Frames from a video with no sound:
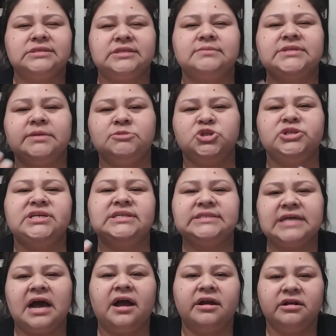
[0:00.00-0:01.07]
Sometimes you
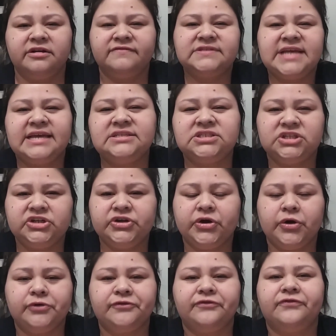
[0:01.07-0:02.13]
get tired of tasting
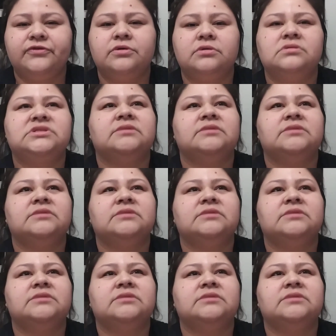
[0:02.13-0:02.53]
your own food.